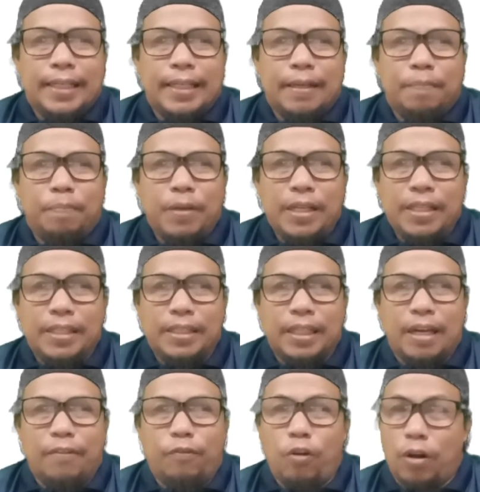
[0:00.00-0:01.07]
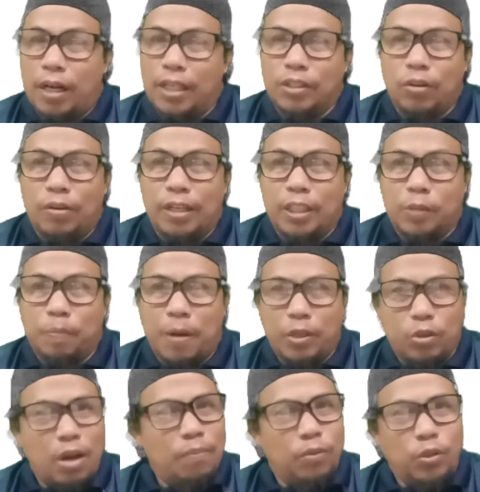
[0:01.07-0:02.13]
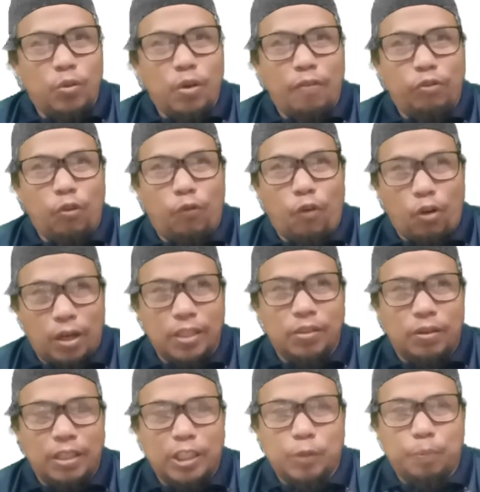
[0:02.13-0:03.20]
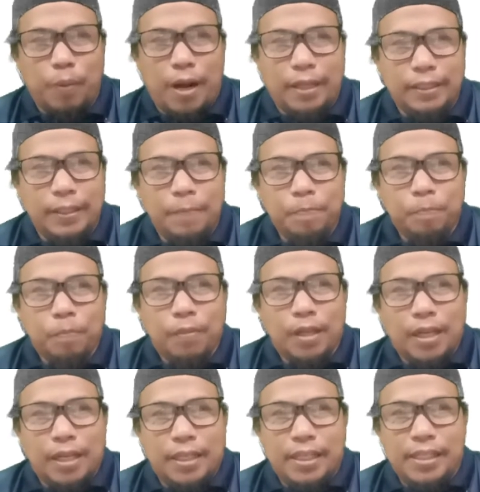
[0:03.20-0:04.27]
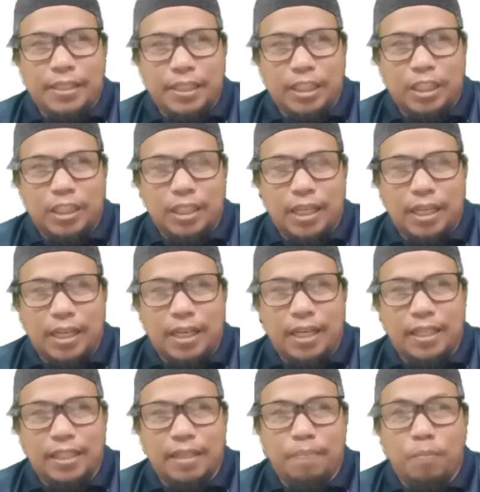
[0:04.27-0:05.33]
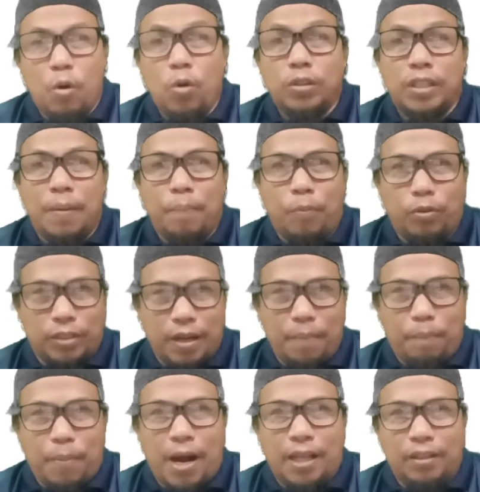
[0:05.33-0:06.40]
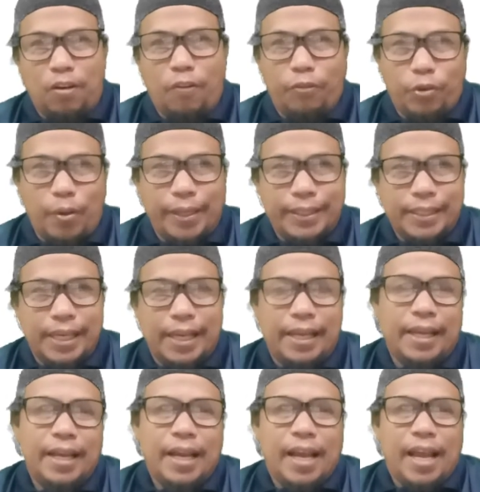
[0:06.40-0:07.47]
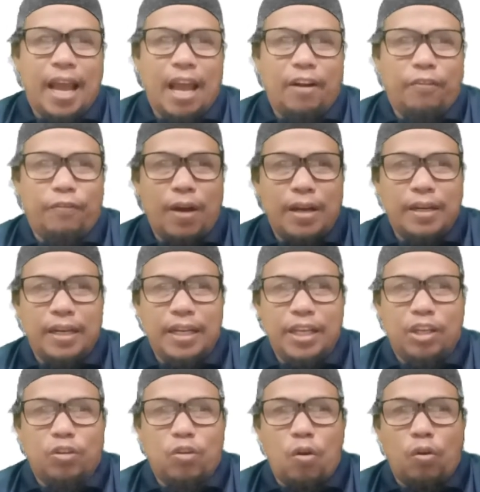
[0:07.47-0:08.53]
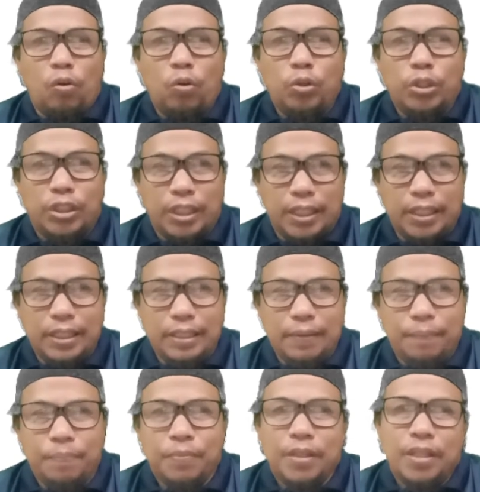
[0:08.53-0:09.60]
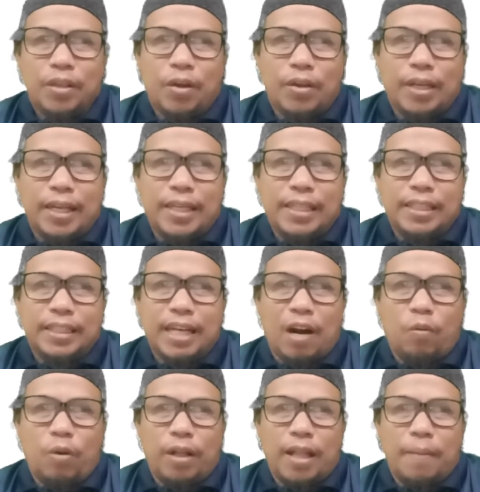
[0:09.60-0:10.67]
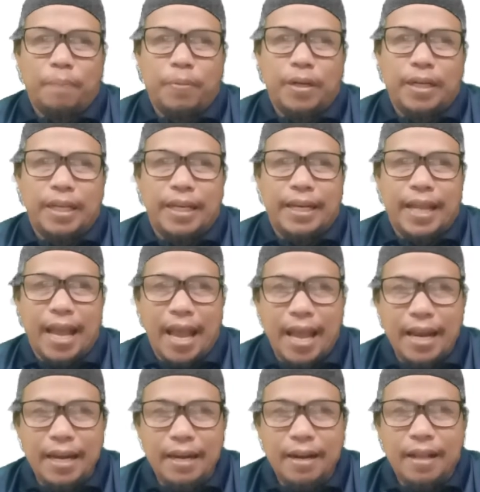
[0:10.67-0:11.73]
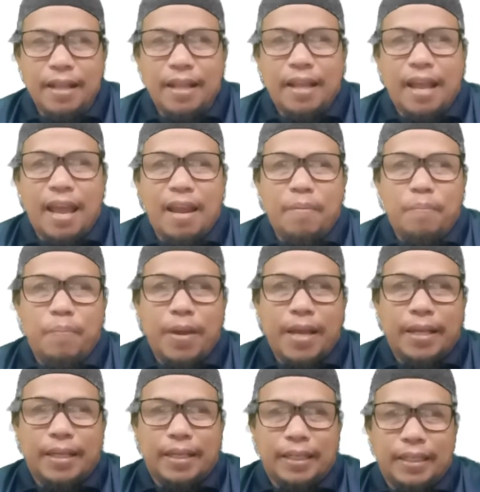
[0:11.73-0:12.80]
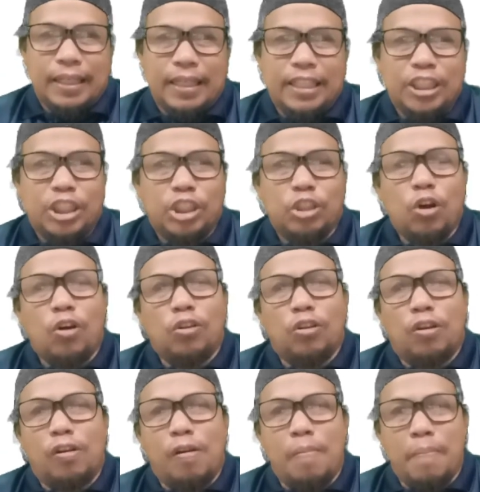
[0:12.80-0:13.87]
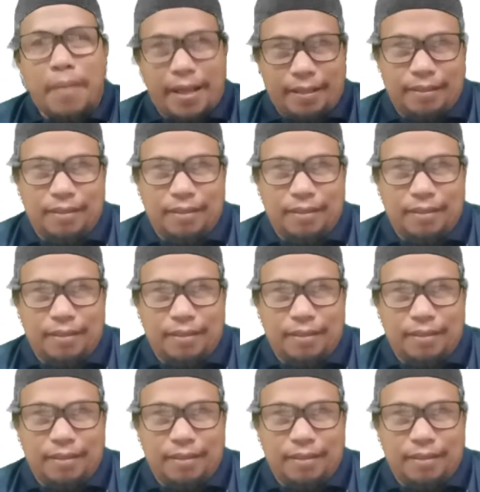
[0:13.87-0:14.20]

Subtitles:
please focus on this part. You have to focus on this part. This is the most important part of your essay. And finally, conclusion. Okay, describe what happened in the end and make a short comment.